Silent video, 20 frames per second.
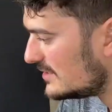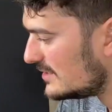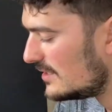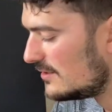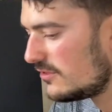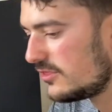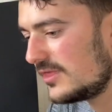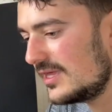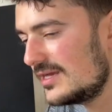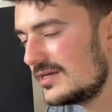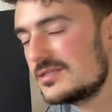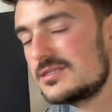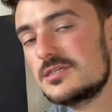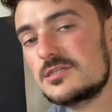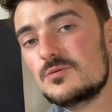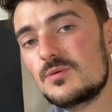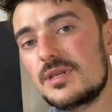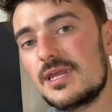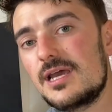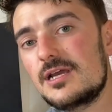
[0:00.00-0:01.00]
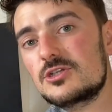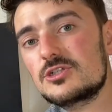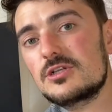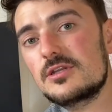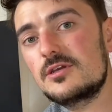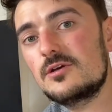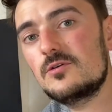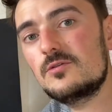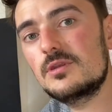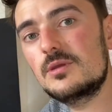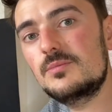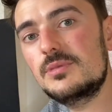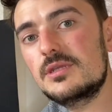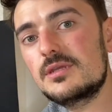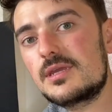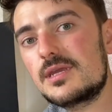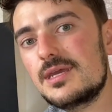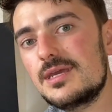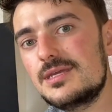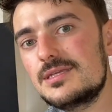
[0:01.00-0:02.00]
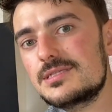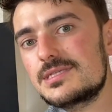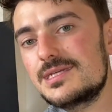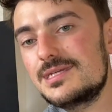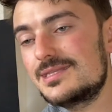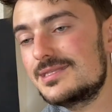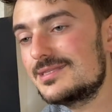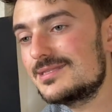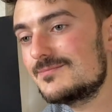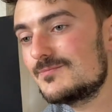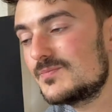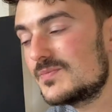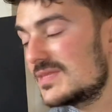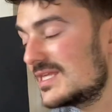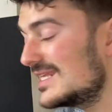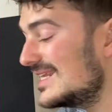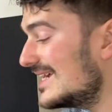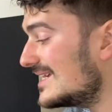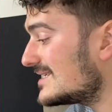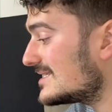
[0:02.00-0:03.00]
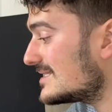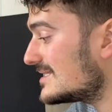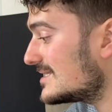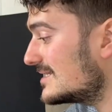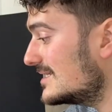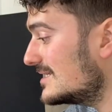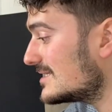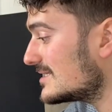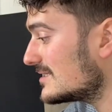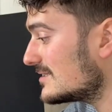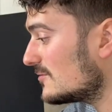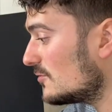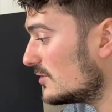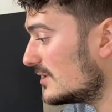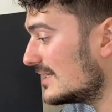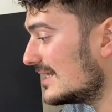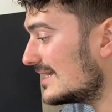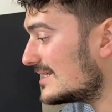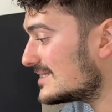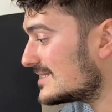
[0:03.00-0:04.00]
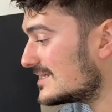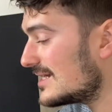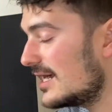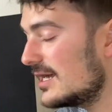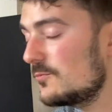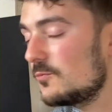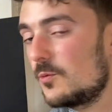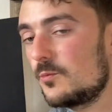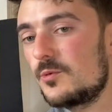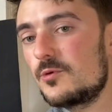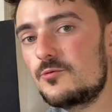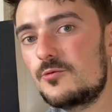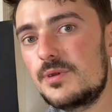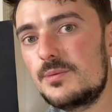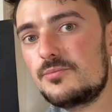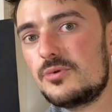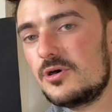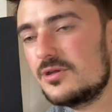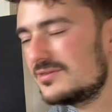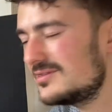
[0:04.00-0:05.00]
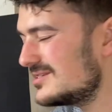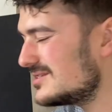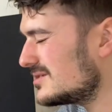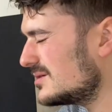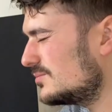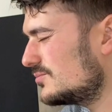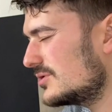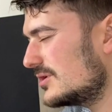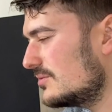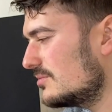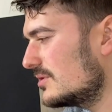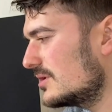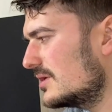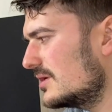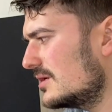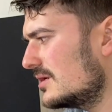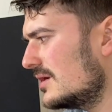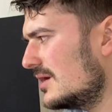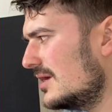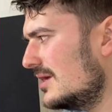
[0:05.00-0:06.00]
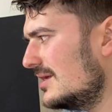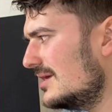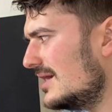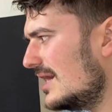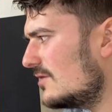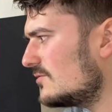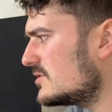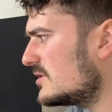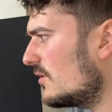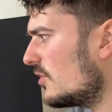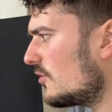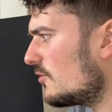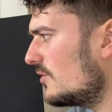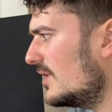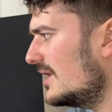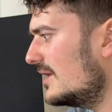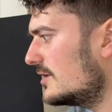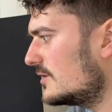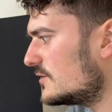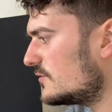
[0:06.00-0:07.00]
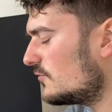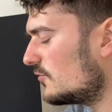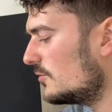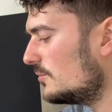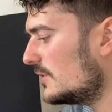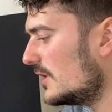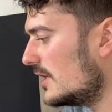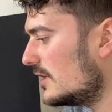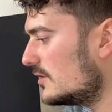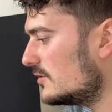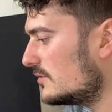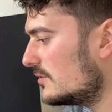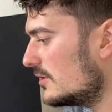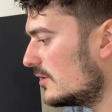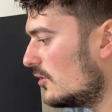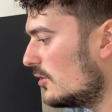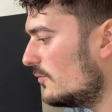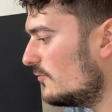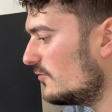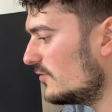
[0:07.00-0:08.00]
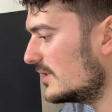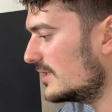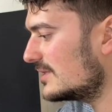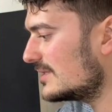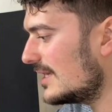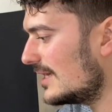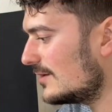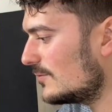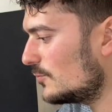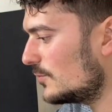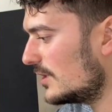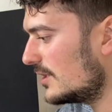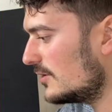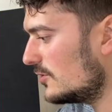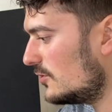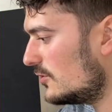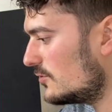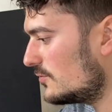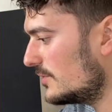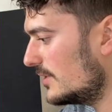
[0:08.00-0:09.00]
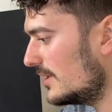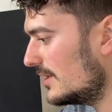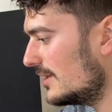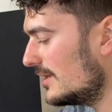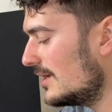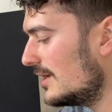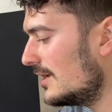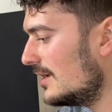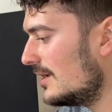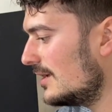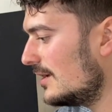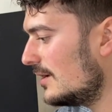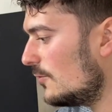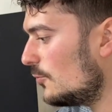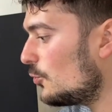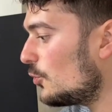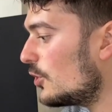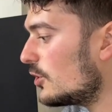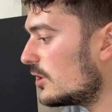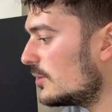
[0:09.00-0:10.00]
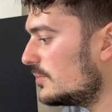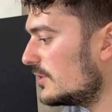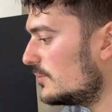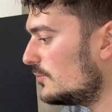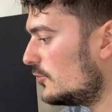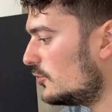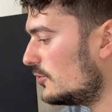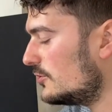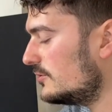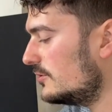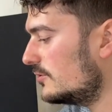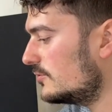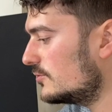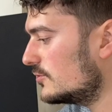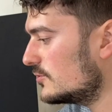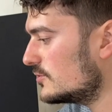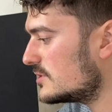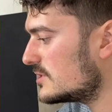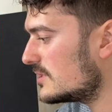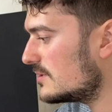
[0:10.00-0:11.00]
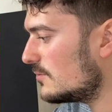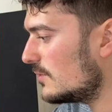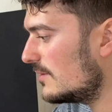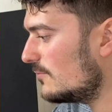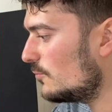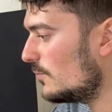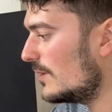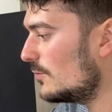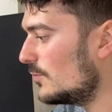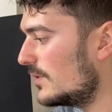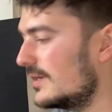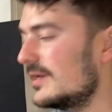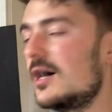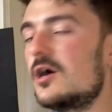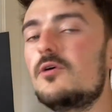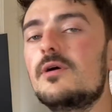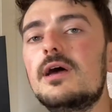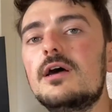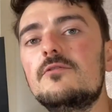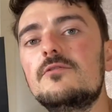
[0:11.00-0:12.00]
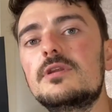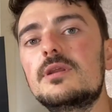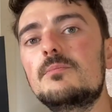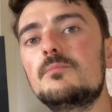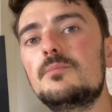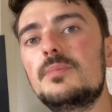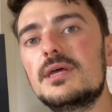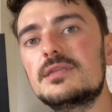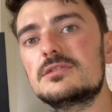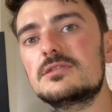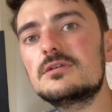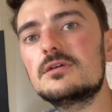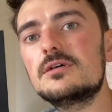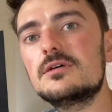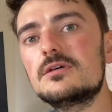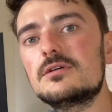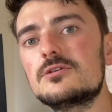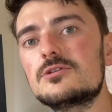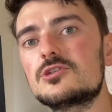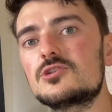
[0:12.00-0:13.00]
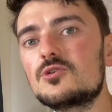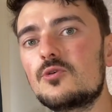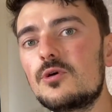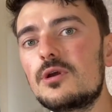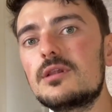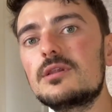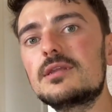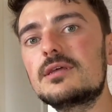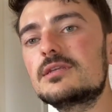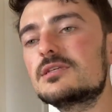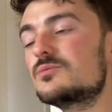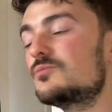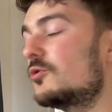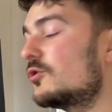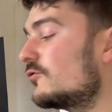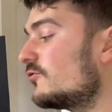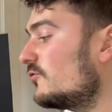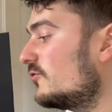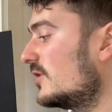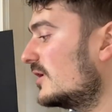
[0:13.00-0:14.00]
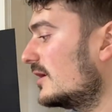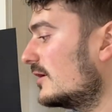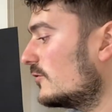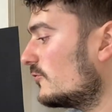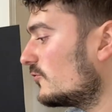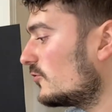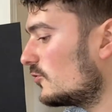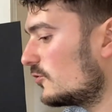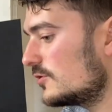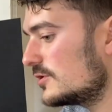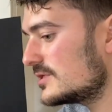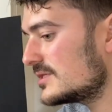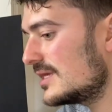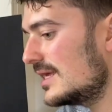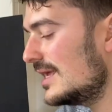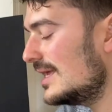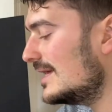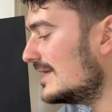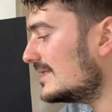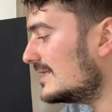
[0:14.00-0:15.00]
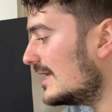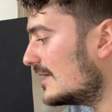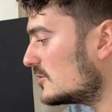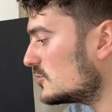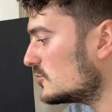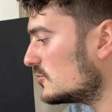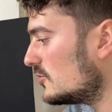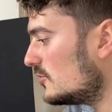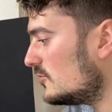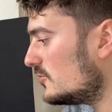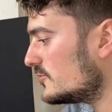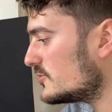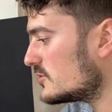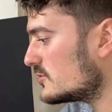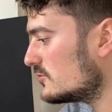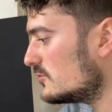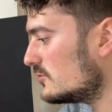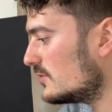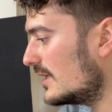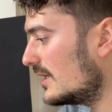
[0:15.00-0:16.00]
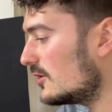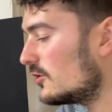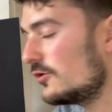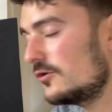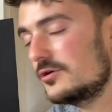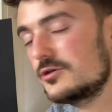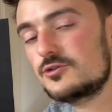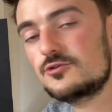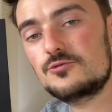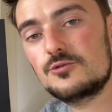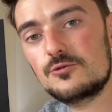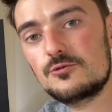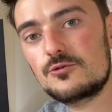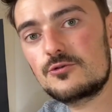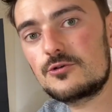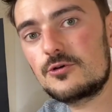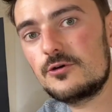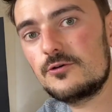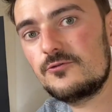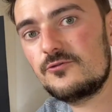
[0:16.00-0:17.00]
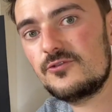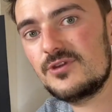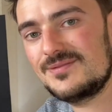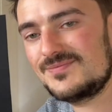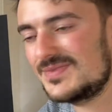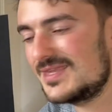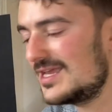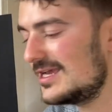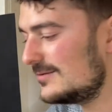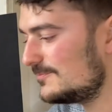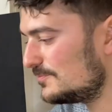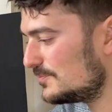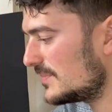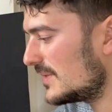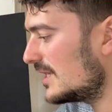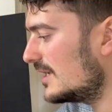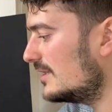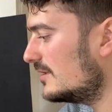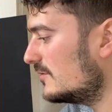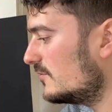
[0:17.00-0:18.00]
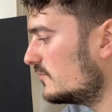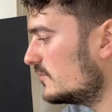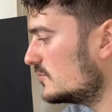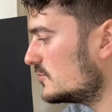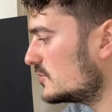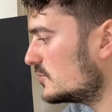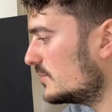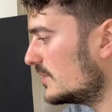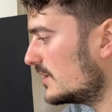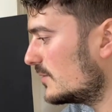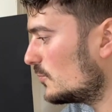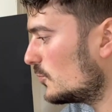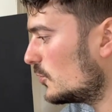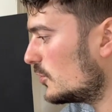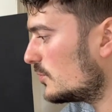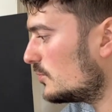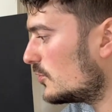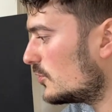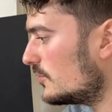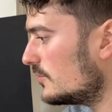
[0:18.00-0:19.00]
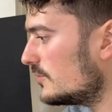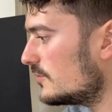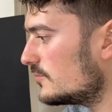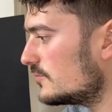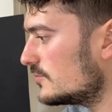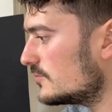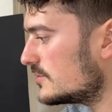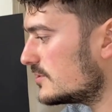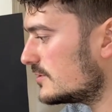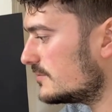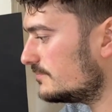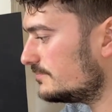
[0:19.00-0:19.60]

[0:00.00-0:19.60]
I think this will actually only be the case in the next season or the next time when we repot this in probably, I would say 3 years from now. Hopefully then we can already work a bit more on the roots. When we now have it in better soil that is more fitting, of course, that should also encourage root growth, and then in the future we can work more on the roots.